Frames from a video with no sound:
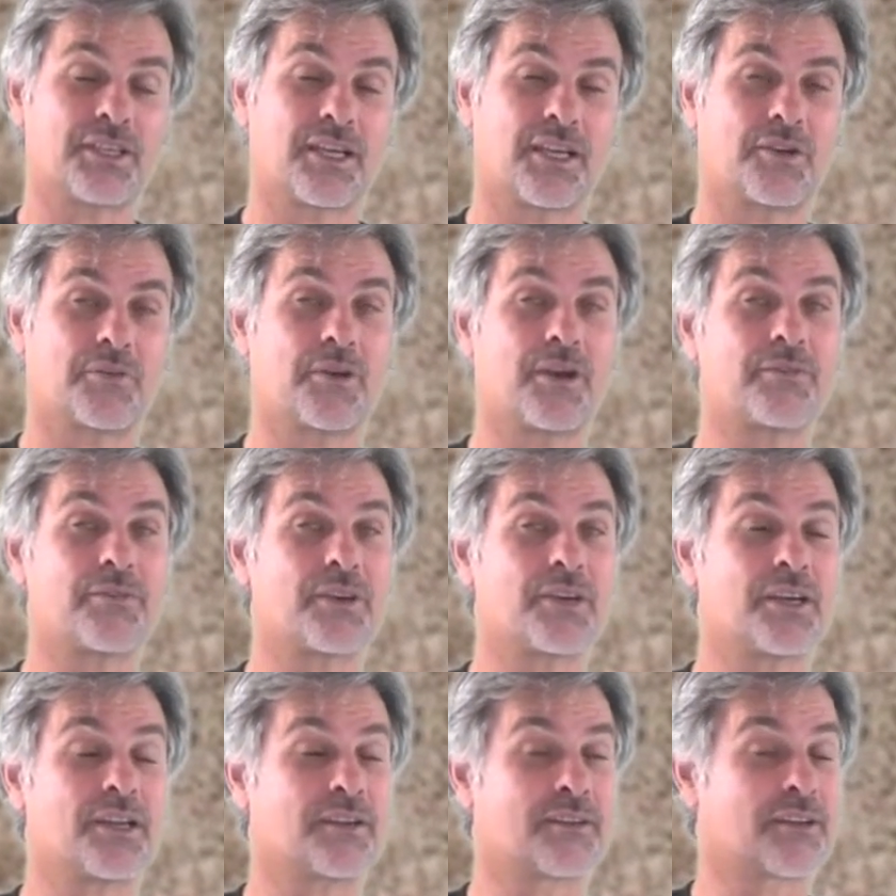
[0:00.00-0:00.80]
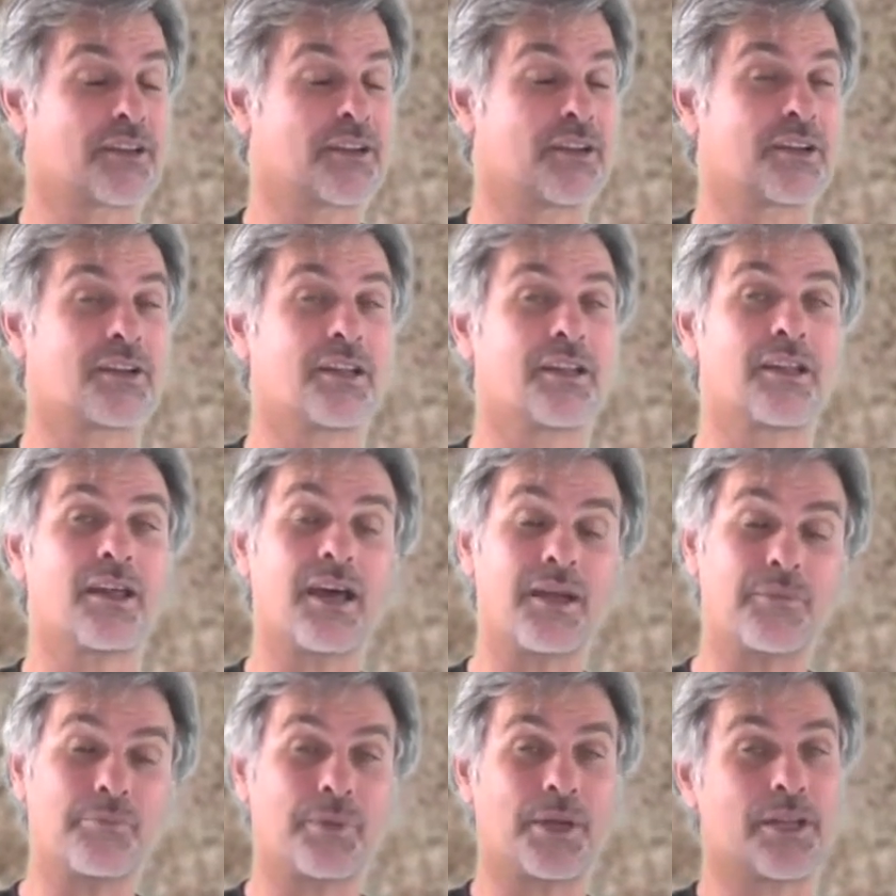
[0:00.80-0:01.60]
However, it's going to look a
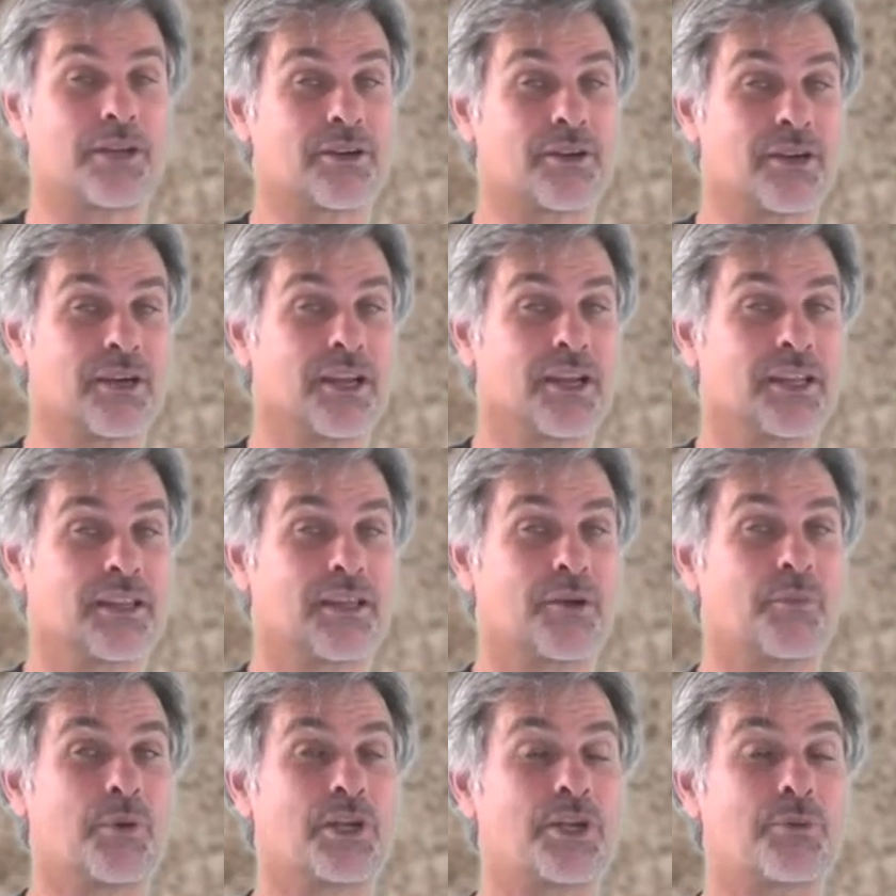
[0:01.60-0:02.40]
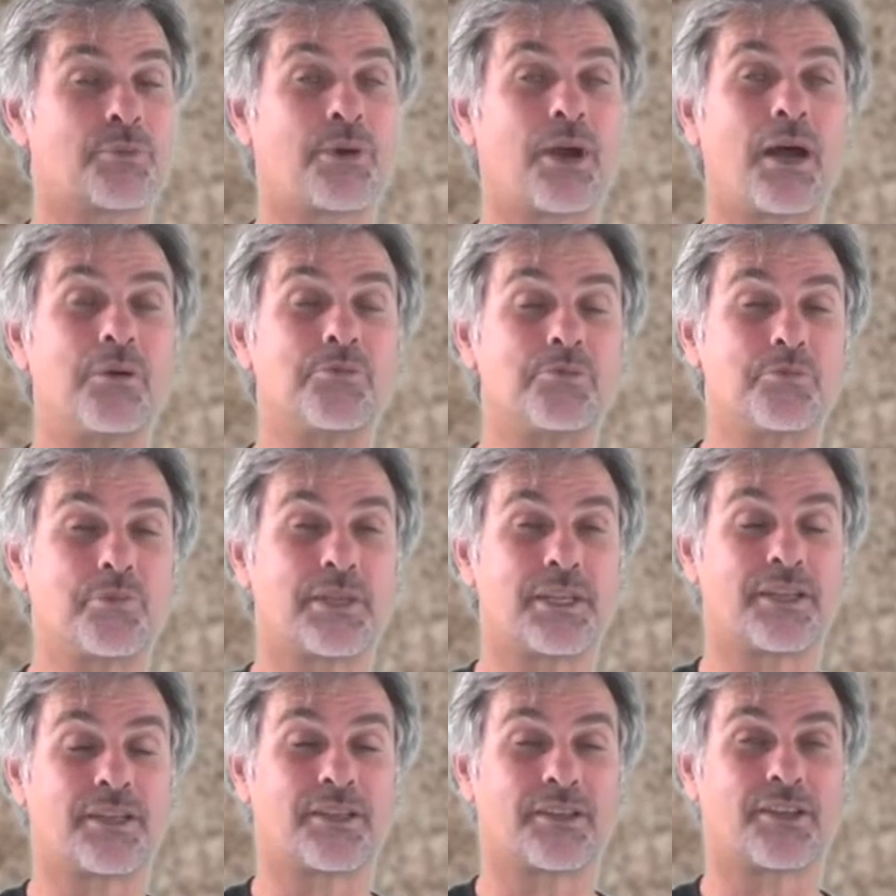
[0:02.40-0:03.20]
lot better than what you're
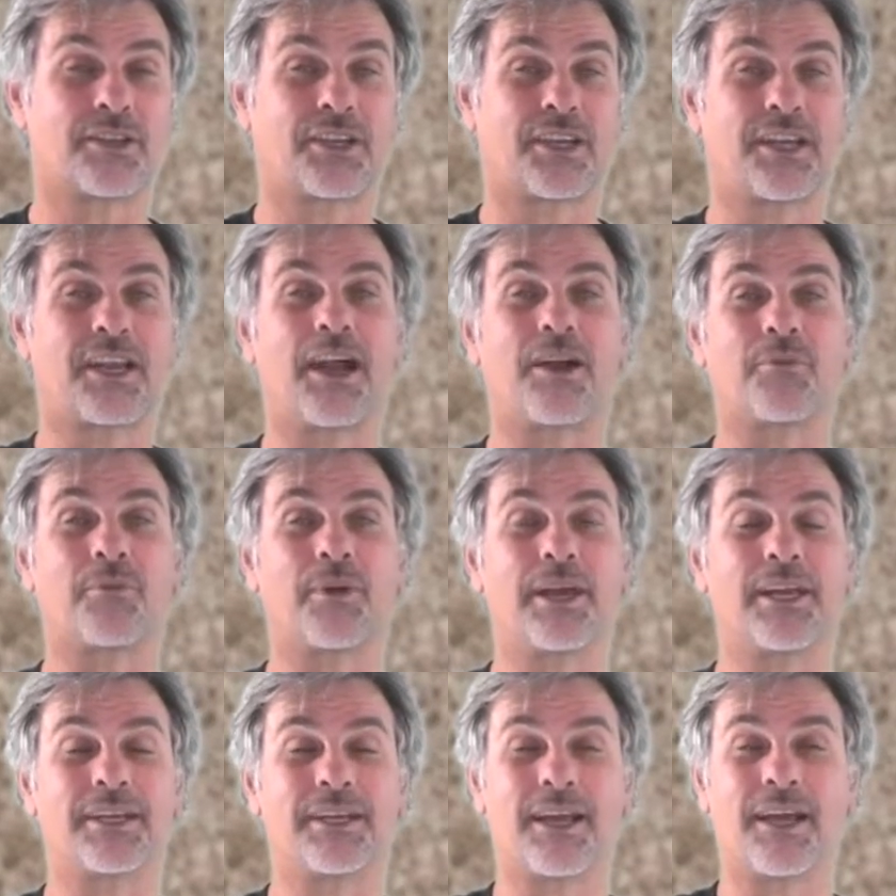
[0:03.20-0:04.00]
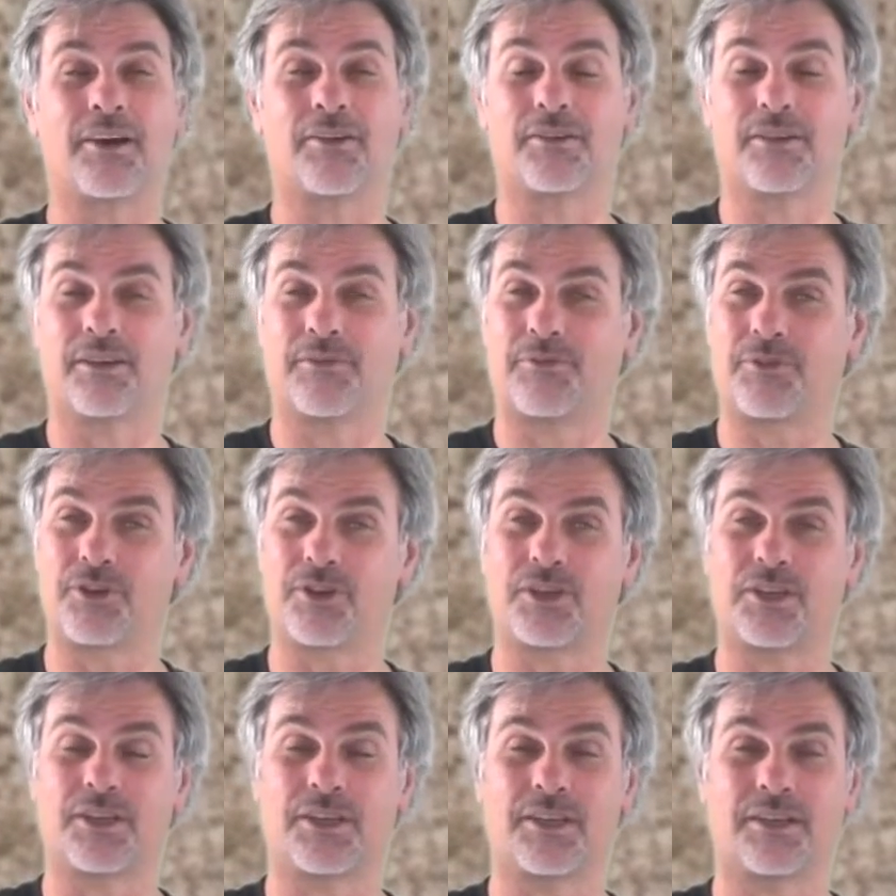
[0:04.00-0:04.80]
probably looking at right now if you're
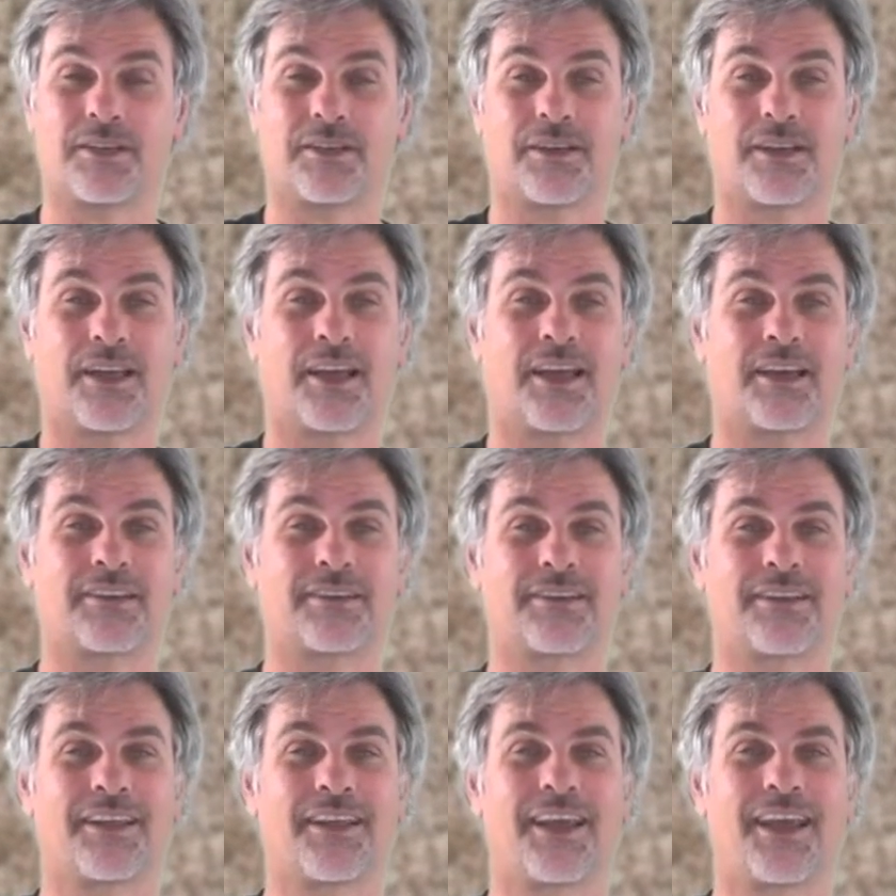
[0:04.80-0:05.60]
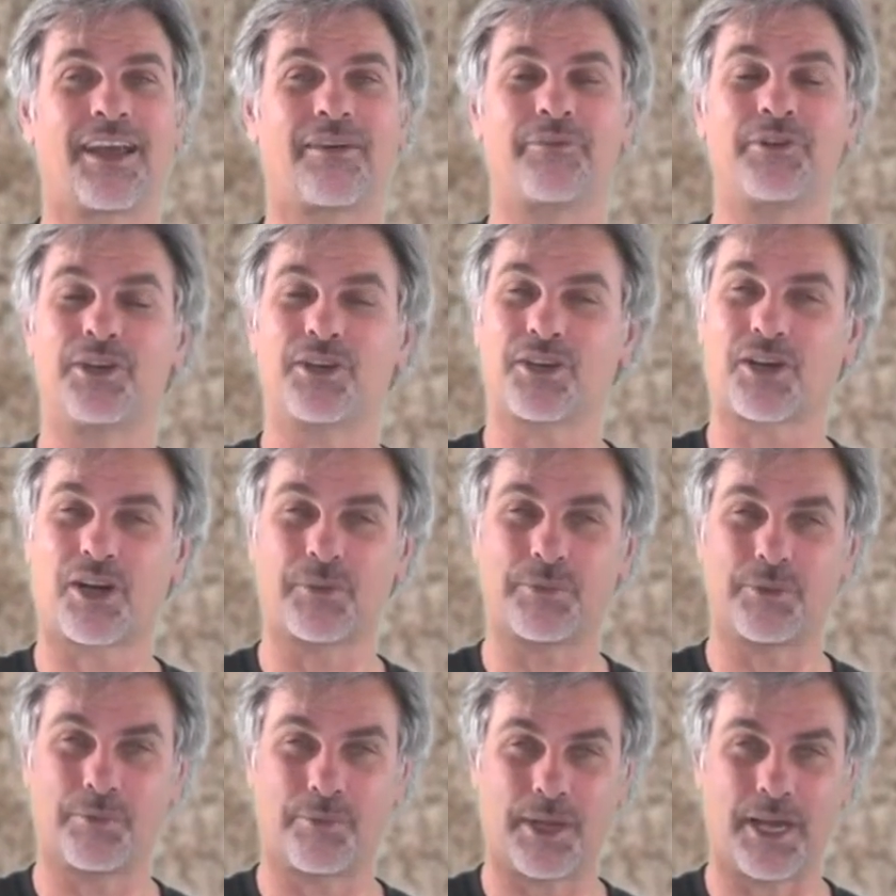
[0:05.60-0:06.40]
looking at having your
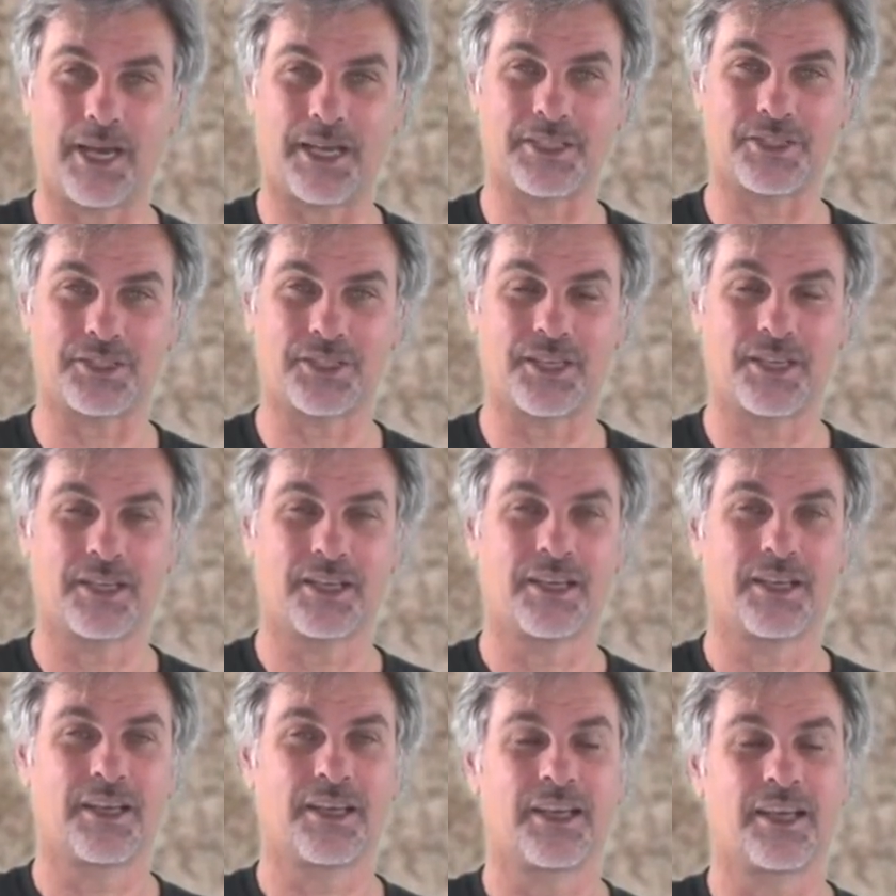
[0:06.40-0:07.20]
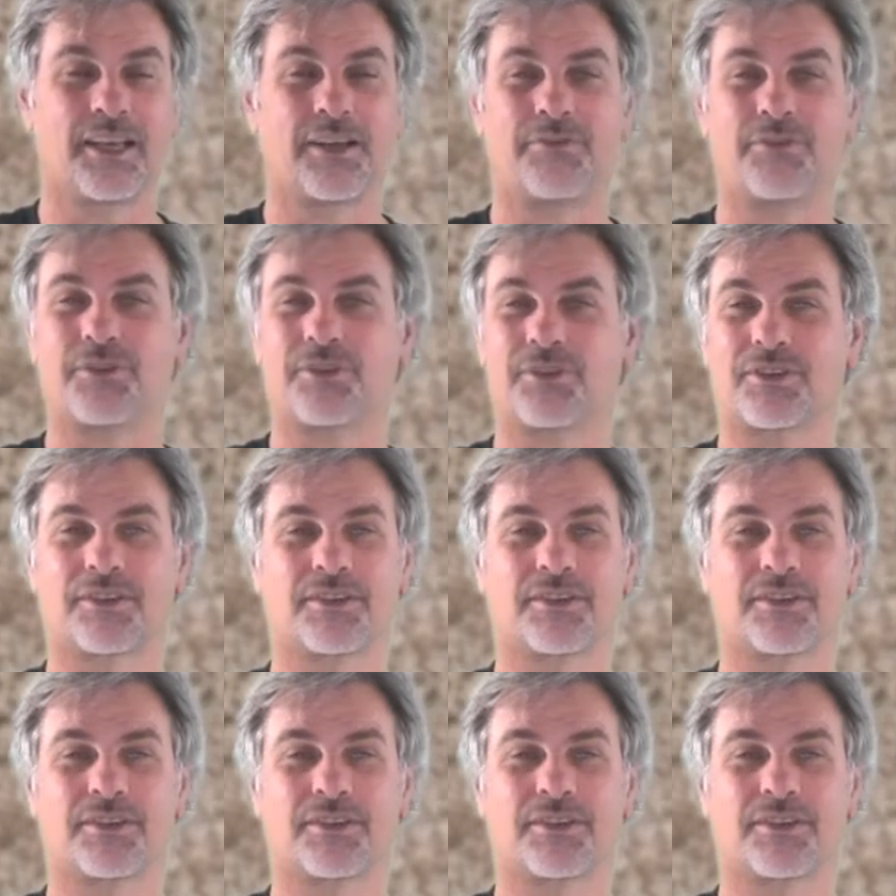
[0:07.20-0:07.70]
carpet patched. If your